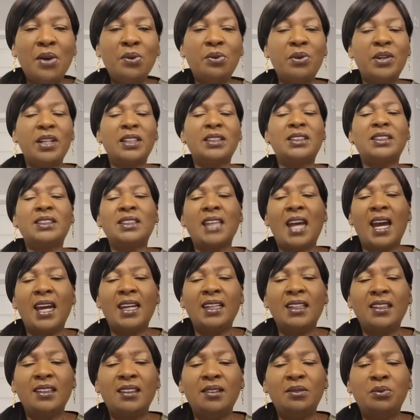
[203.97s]
We're
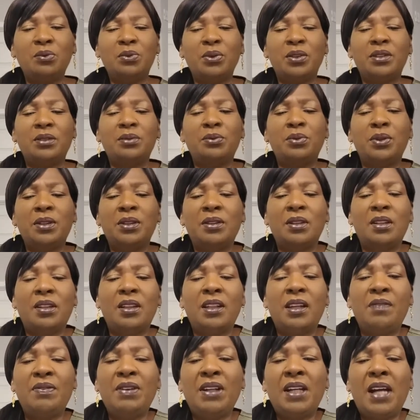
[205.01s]
excited. We, are
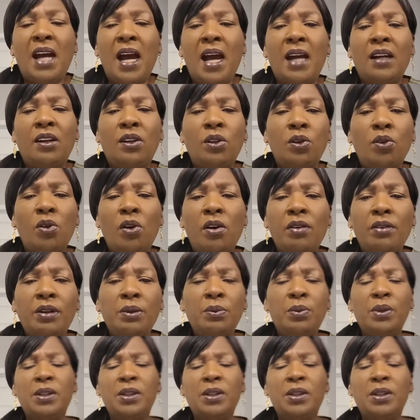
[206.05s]
giving God glory.